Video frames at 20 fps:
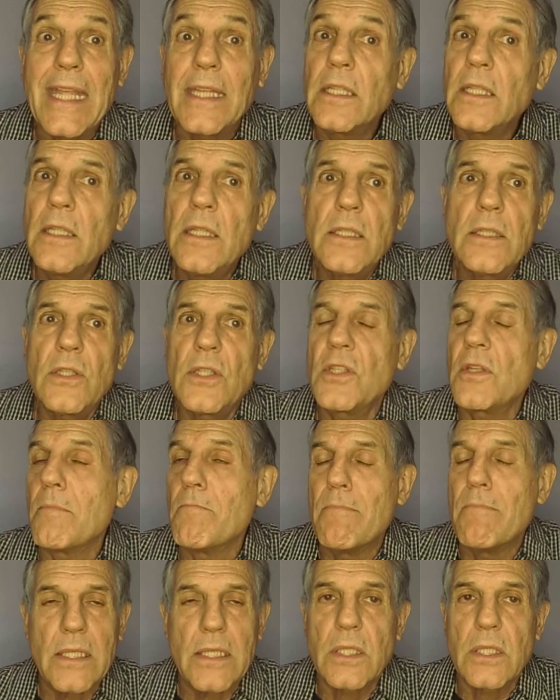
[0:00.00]
And this is a
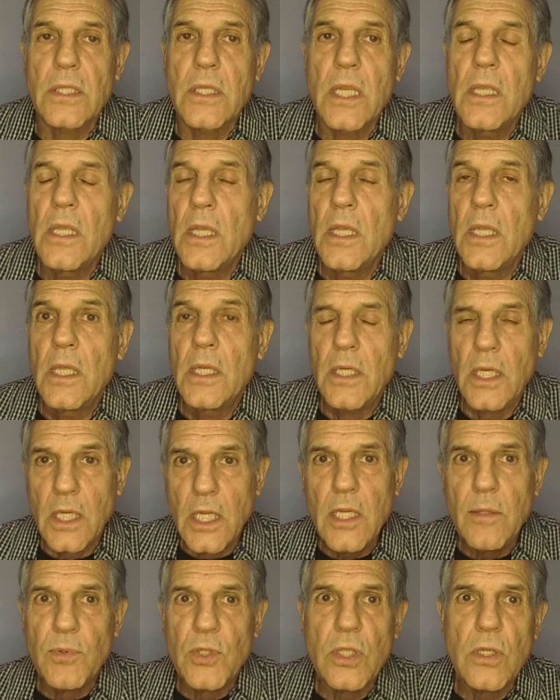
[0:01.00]
must to
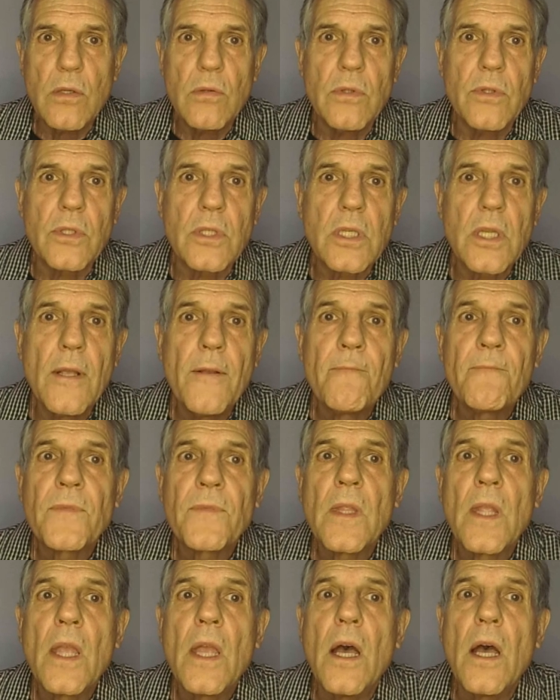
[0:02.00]
keep students
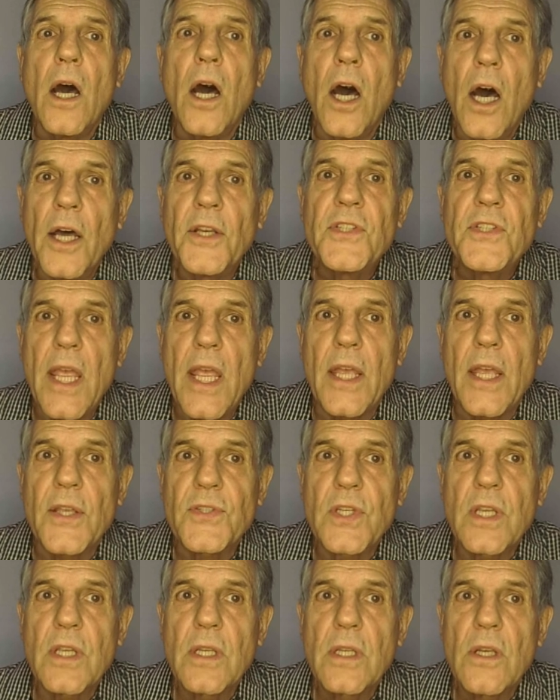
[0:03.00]
on
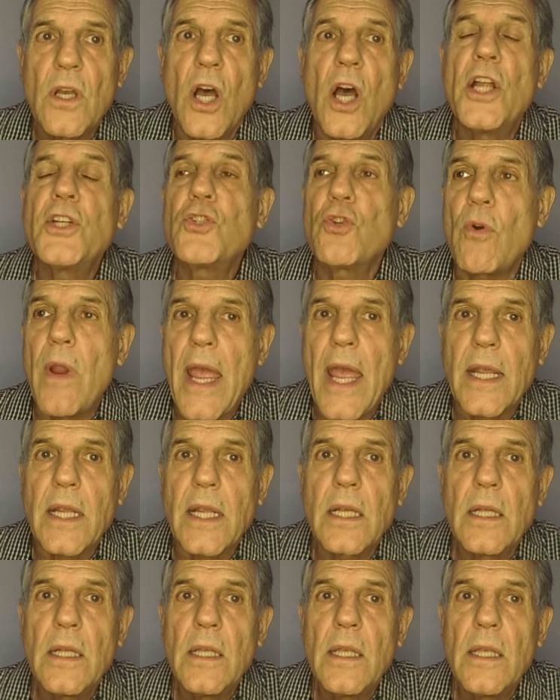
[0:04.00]
task, on track.